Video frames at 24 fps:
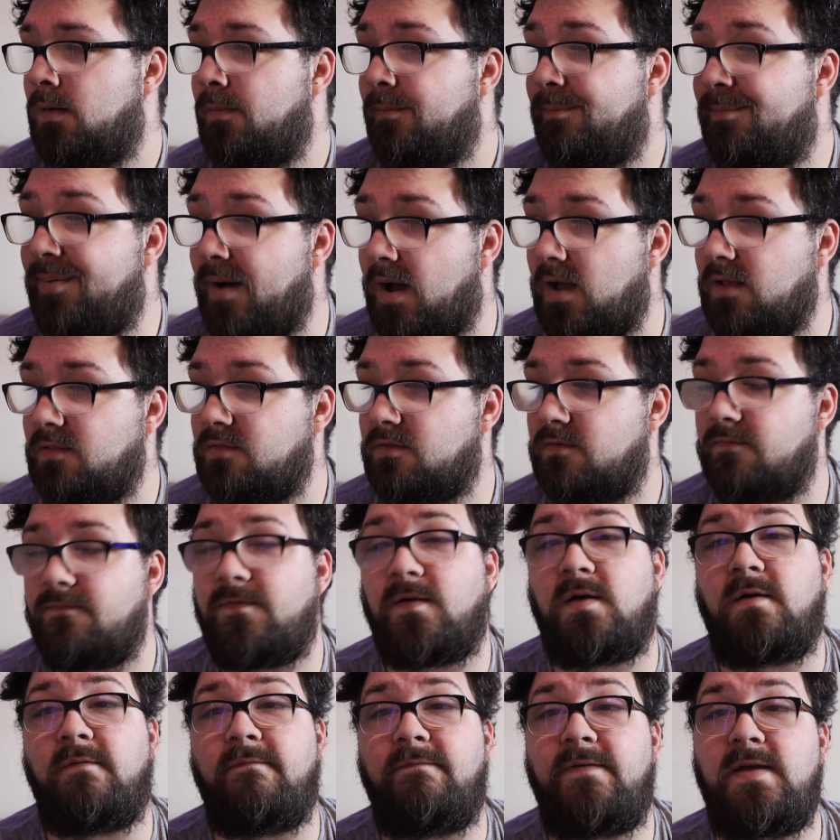But for
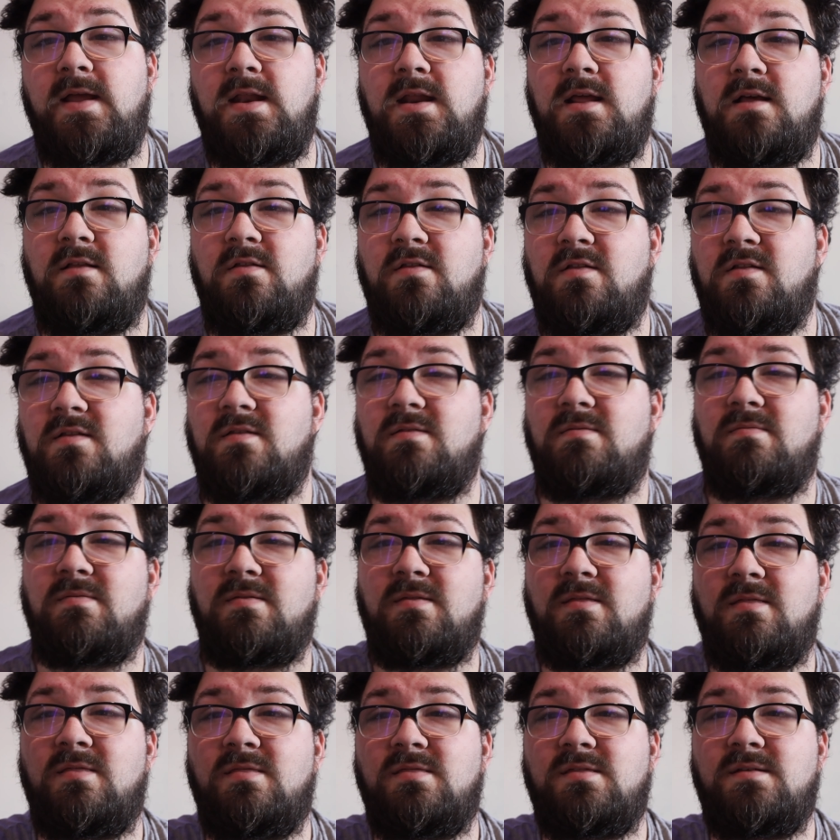convenience,
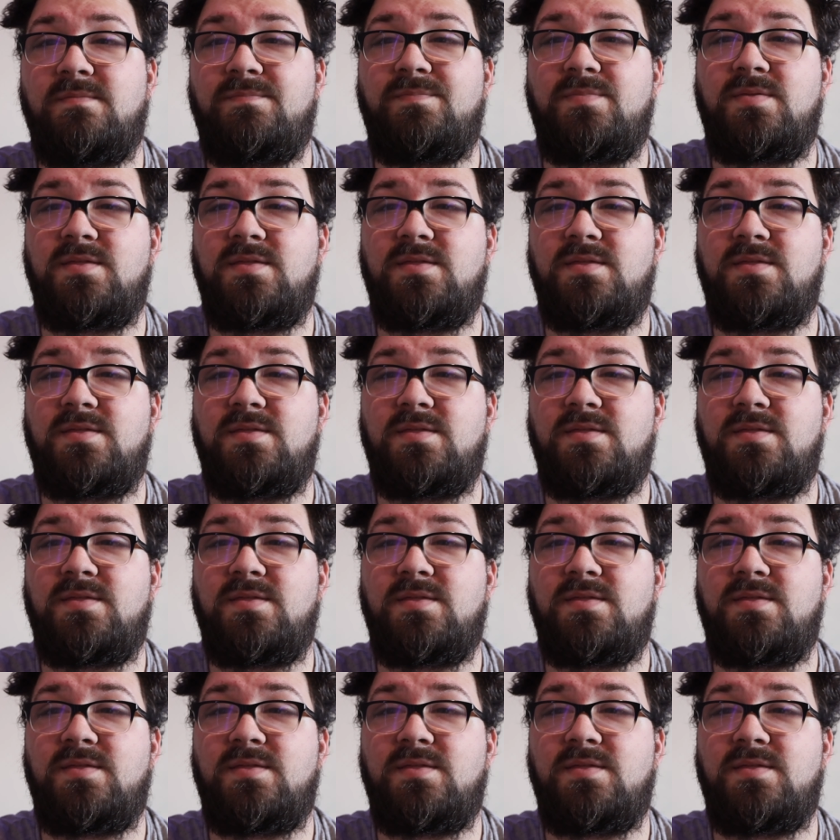the